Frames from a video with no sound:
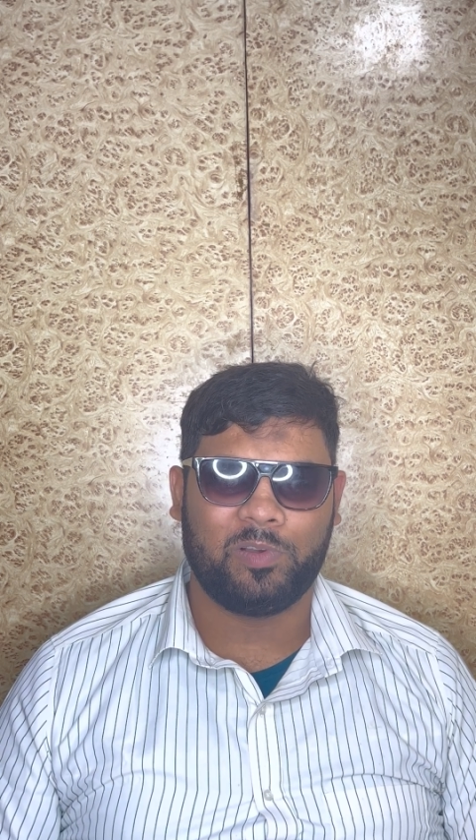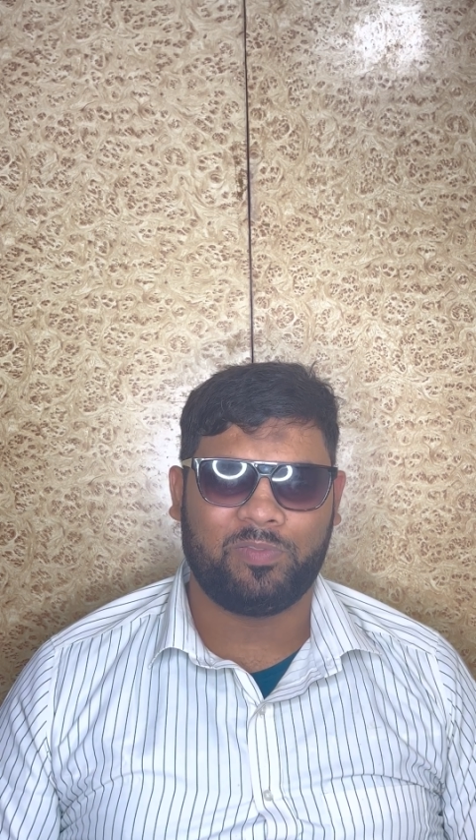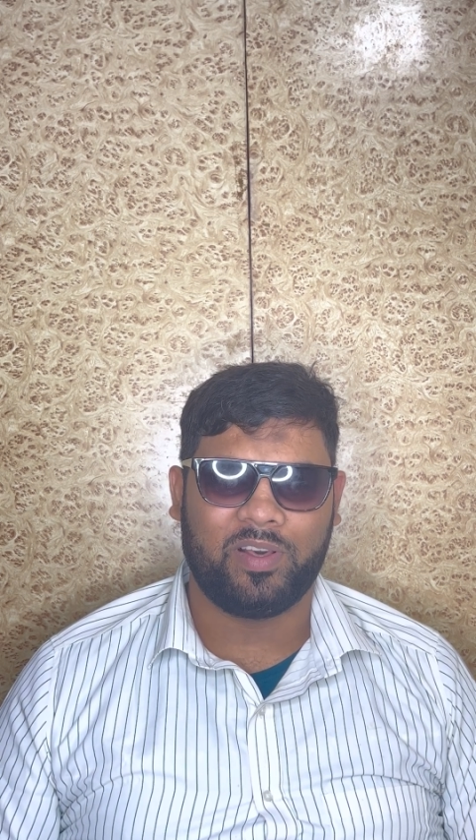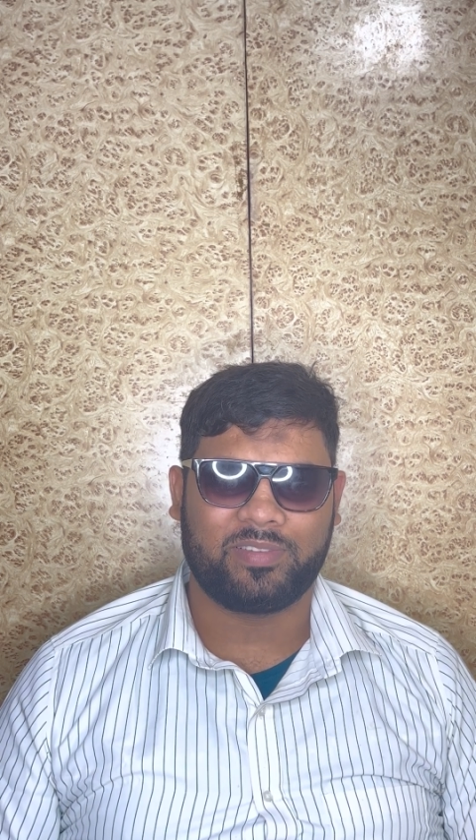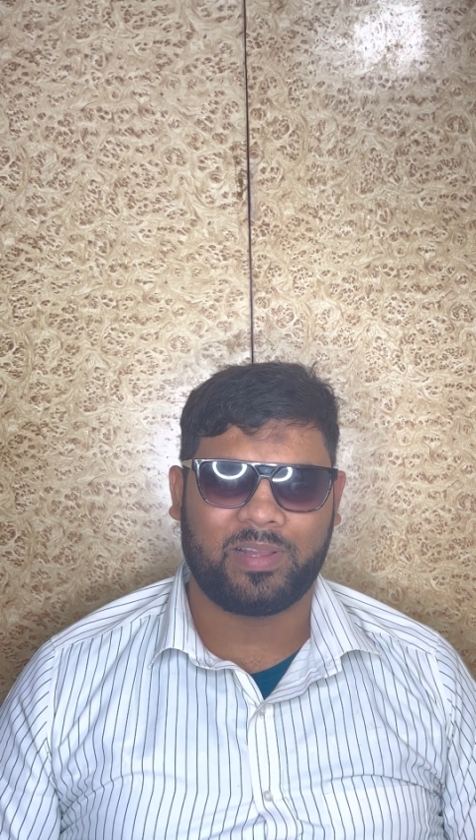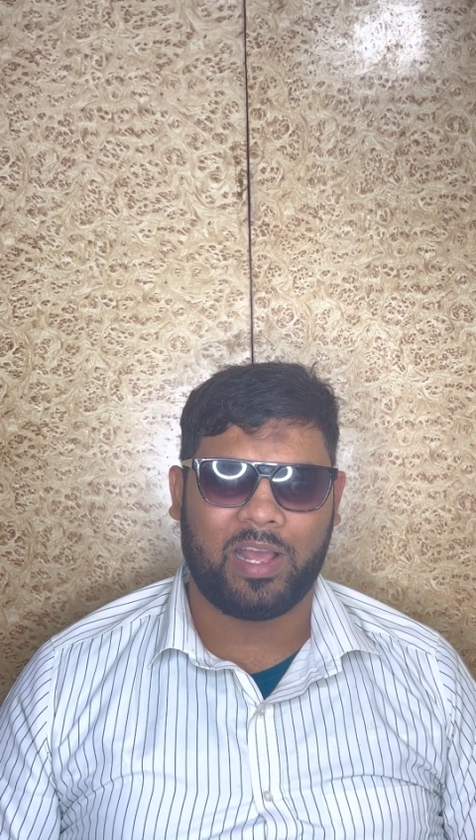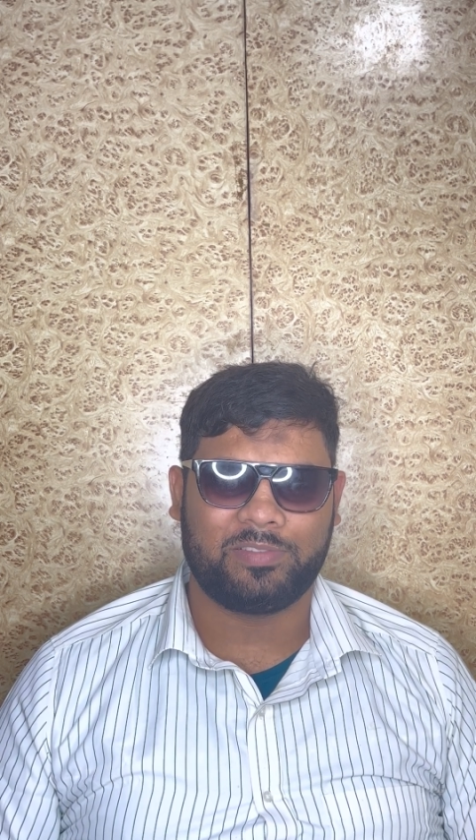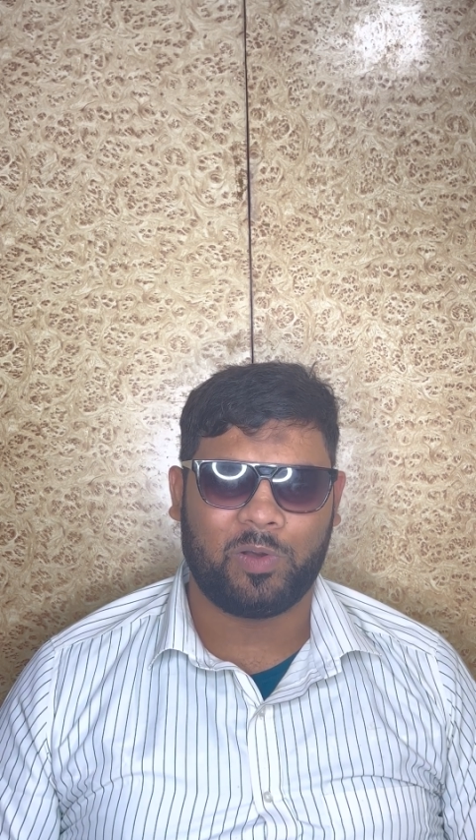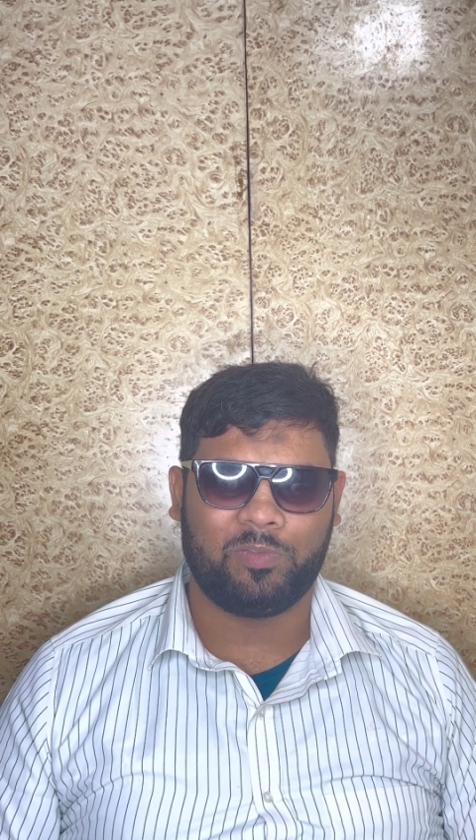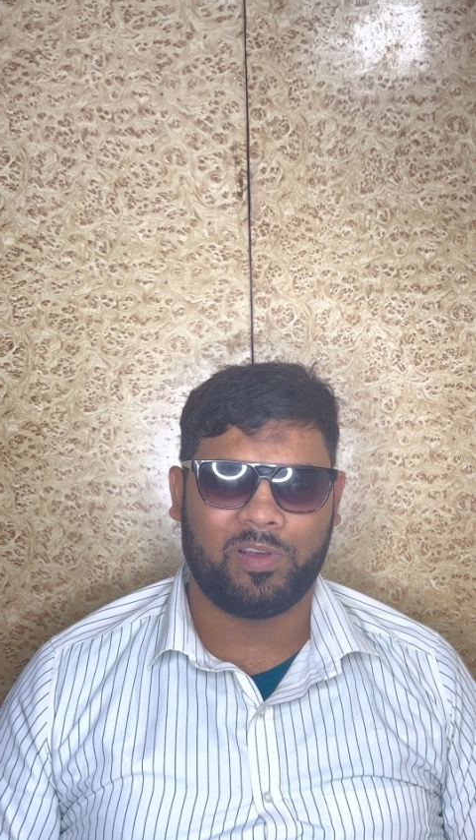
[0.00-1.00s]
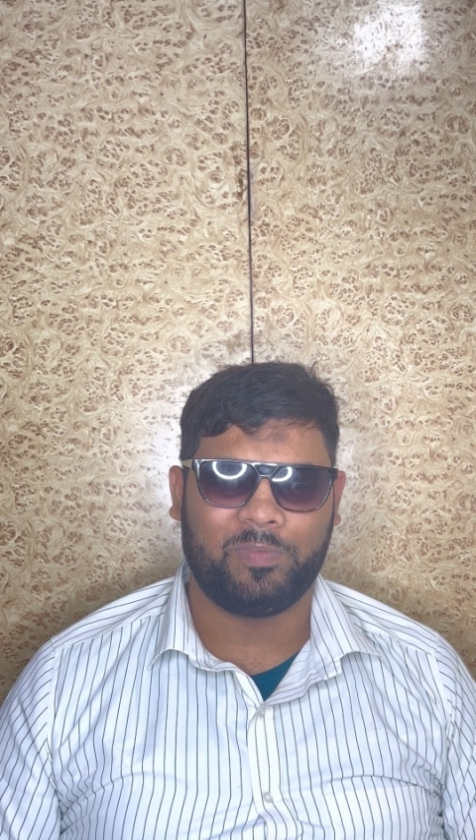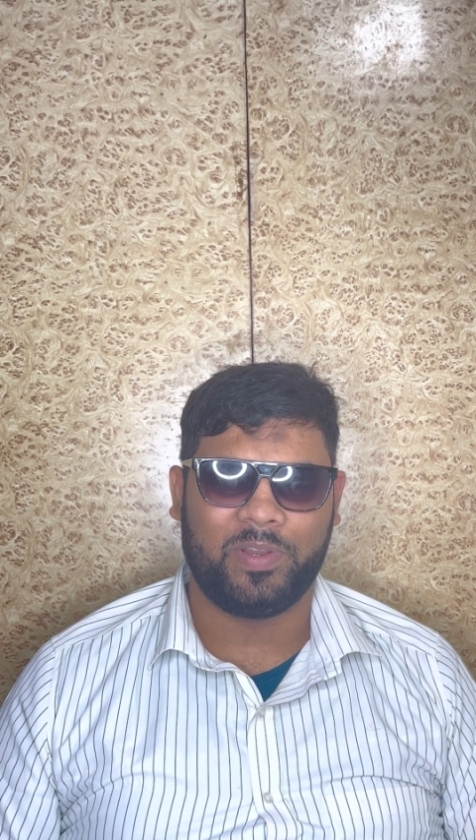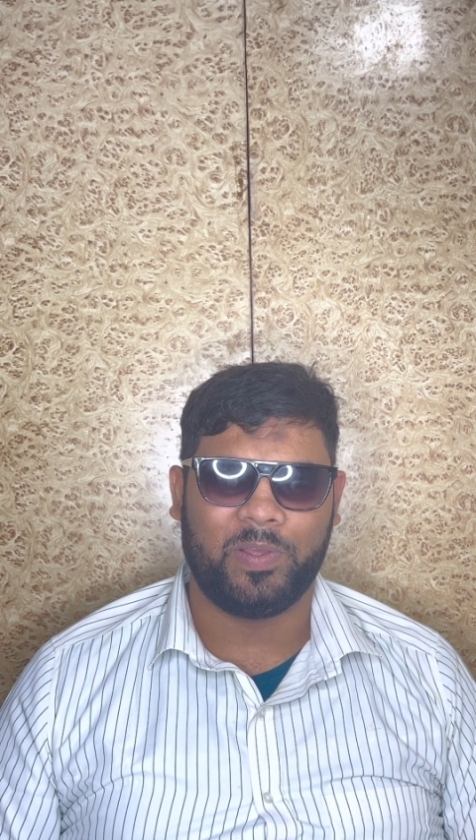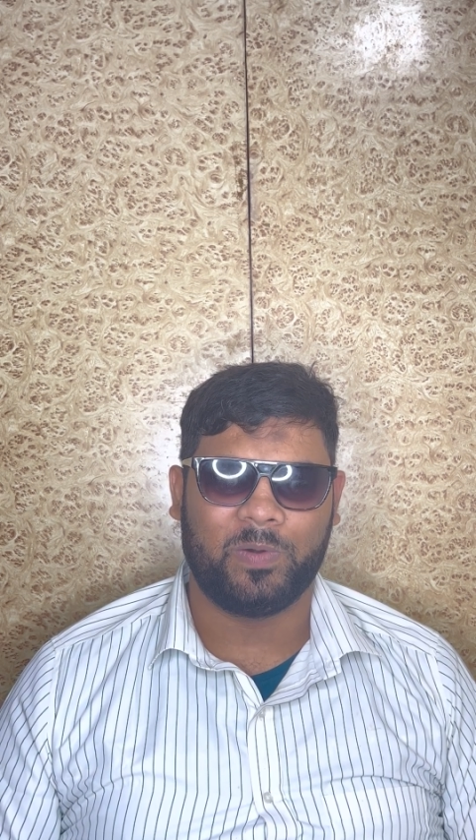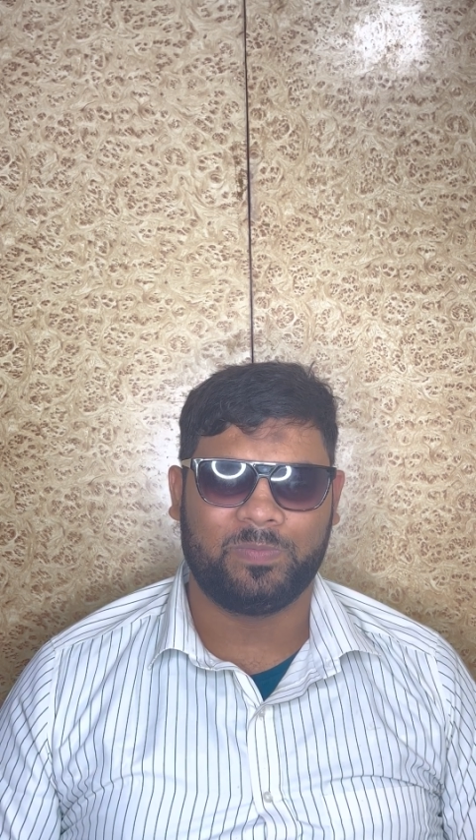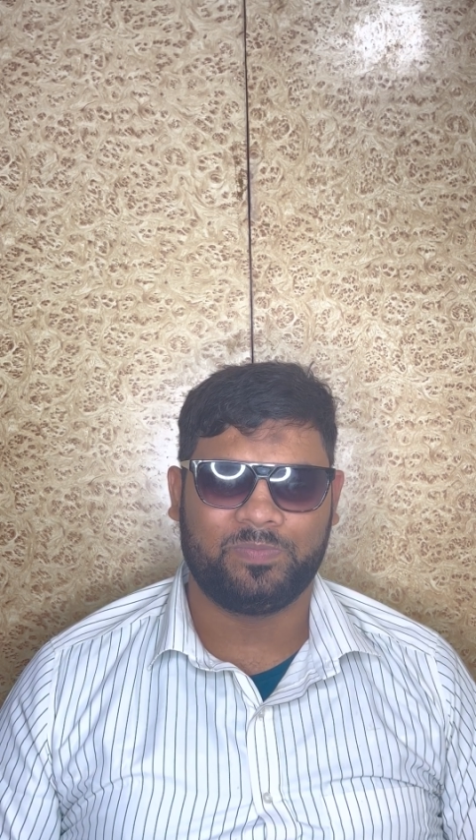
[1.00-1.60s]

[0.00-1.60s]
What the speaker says: first class of our video.